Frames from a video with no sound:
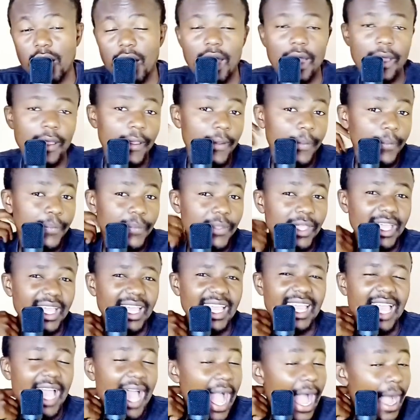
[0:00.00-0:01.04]

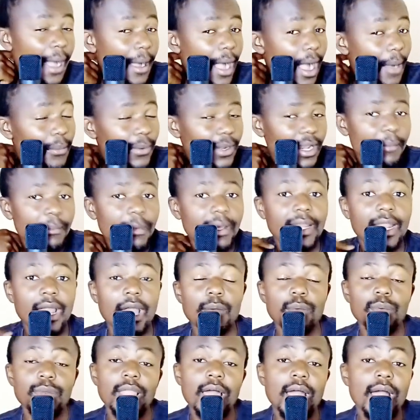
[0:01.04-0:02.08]
A vula mani a
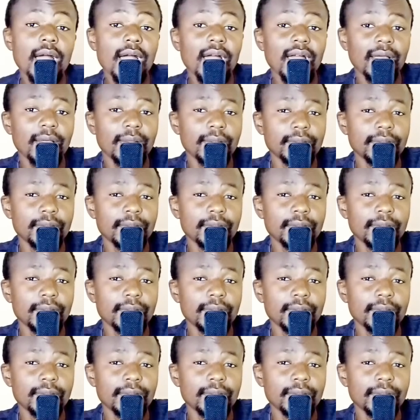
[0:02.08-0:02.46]
vula